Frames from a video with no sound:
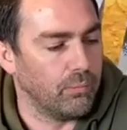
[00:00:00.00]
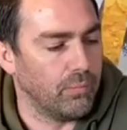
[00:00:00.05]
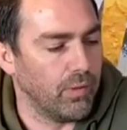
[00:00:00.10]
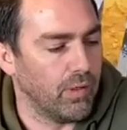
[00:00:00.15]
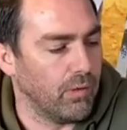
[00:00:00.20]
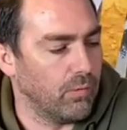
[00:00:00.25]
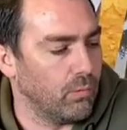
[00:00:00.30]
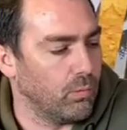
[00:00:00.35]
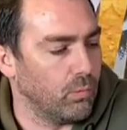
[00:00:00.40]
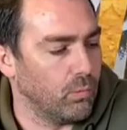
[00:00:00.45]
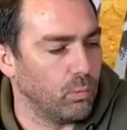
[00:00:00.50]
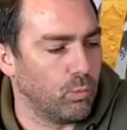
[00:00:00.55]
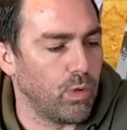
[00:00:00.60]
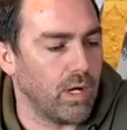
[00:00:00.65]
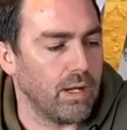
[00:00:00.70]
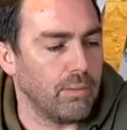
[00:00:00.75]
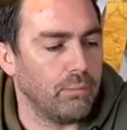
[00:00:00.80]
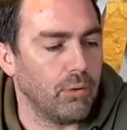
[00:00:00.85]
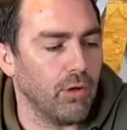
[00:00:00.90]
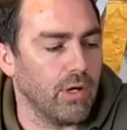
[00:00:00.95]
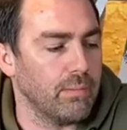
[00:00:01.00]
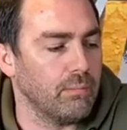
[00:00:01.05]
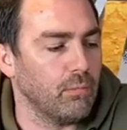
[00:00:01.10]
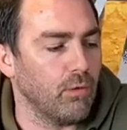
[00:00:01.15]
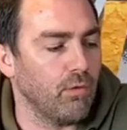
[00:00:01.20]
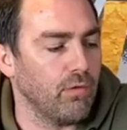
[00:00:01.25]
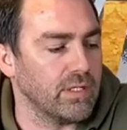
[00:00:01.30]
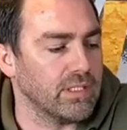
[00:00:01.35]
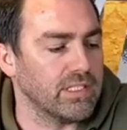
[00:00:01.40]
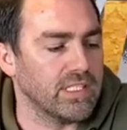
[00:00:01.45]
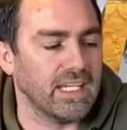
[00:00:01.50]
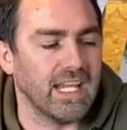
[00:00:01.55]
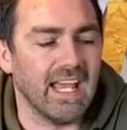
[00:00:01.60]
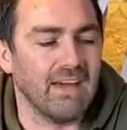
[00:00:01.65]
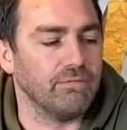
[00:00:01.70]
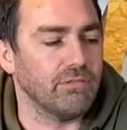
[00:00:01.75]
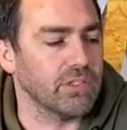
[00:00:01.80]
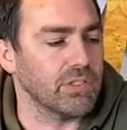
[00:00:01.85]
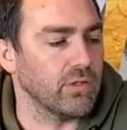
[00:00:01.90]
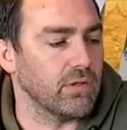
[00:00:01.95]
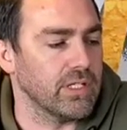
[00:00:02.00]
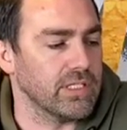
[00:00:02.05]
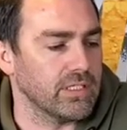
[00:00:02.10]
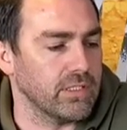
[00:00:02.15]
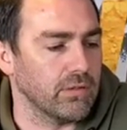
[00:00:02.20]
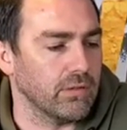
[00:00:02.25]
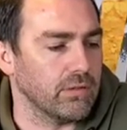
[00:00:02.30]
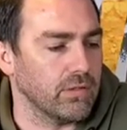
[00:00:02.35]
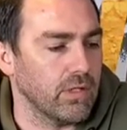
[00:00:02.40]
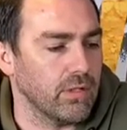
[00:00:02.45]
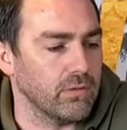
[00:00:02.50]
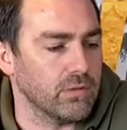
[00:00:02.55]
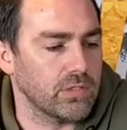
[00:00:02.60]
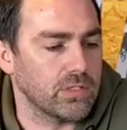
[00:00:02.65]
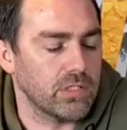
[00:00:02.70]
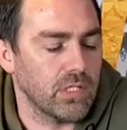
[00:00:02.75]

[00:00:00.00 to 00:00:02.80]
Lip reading: but we're putting more into the advertising on those,